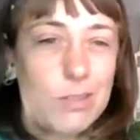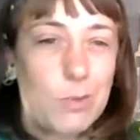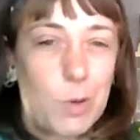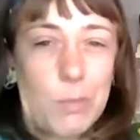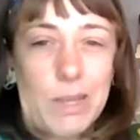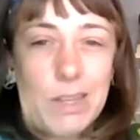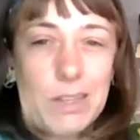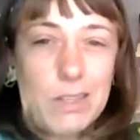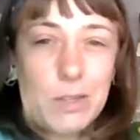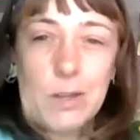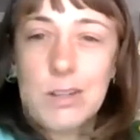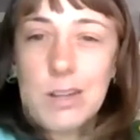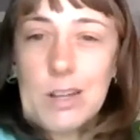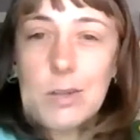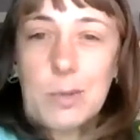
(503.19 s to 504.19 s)
or baking soda
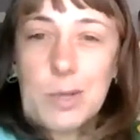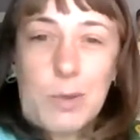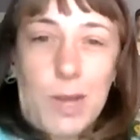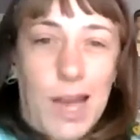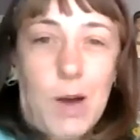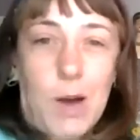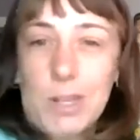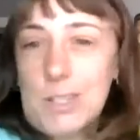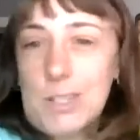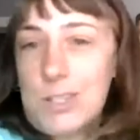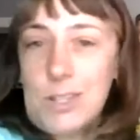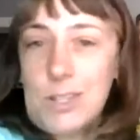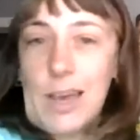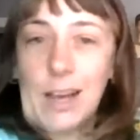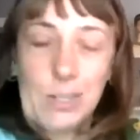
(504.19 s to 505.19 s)
and not knowing how
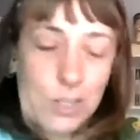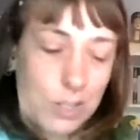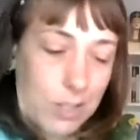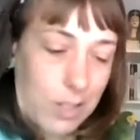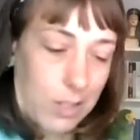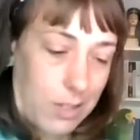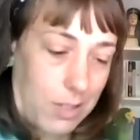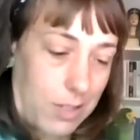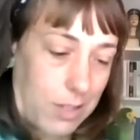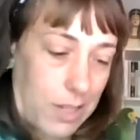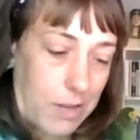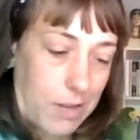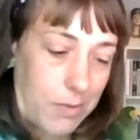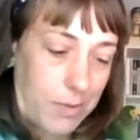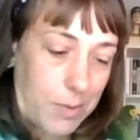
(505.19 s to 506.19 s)
much to actually
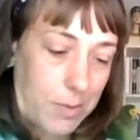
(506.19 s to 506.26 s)
give.